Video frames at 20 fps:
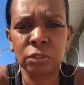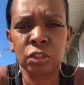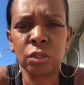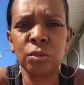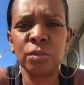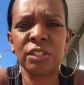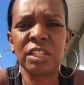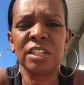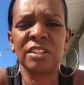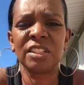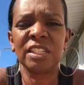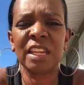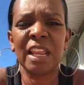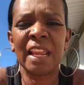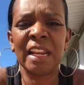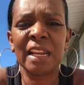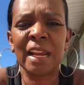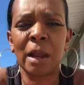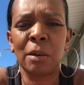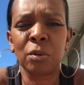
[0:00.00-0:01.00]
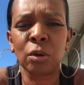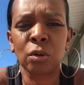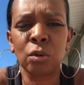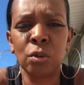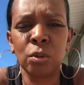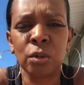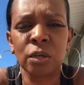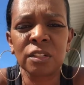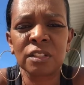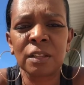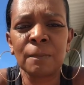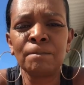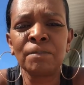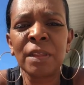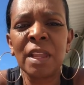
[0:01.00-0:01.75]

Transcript: to teach the 80-hour course.